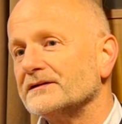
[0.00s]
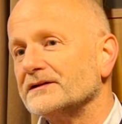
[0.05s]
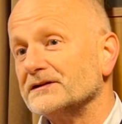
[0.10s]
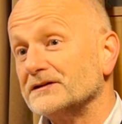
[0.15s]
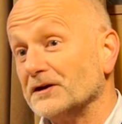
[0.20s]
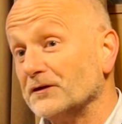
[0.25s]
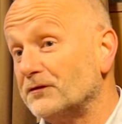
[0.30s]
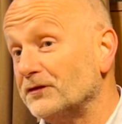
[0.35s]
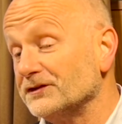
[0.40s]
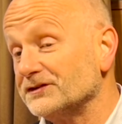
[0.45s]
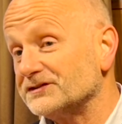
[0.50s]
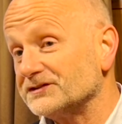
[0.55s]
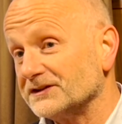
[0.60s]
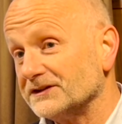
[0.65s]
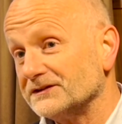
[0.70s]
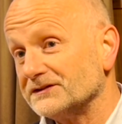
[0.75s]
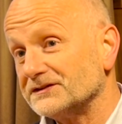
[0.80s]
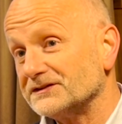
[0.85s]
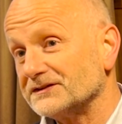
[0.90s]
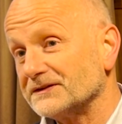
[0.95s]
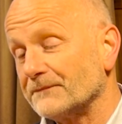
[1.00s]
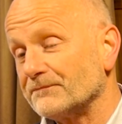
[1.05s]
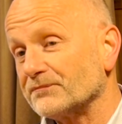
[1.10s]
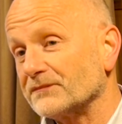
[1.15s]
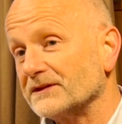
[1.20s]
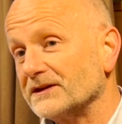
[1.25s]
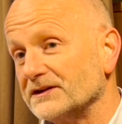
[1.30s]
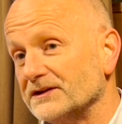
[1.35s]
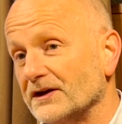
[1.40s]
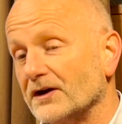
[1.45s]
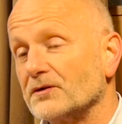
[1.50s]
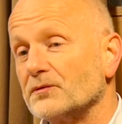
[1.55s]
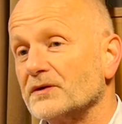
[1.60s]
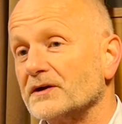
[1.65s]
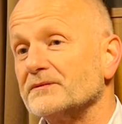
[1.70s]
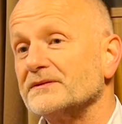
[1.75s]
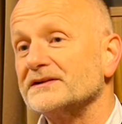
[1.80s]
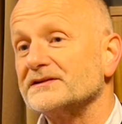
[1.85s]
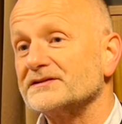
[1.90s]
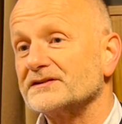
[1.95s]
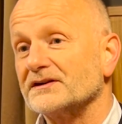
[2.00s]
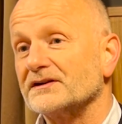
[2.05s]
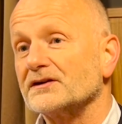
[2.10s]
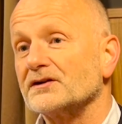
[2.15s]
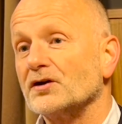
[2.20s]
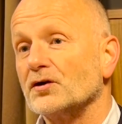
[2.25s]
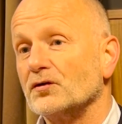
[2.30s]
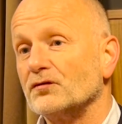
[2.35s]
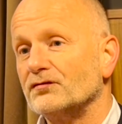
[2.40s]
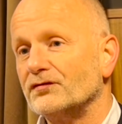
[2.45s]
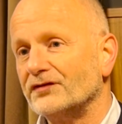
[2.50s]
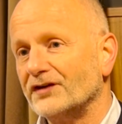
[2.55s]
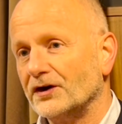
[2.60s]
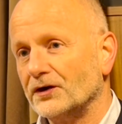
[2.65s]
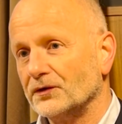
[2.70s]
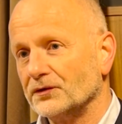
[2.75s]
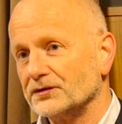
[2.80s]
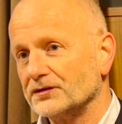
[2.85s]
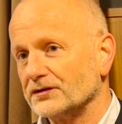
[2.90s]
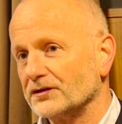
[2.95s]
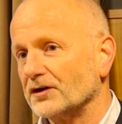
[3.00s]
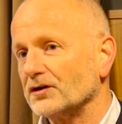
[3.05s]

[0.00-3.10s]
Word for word: The difference is the young women is going to go vote.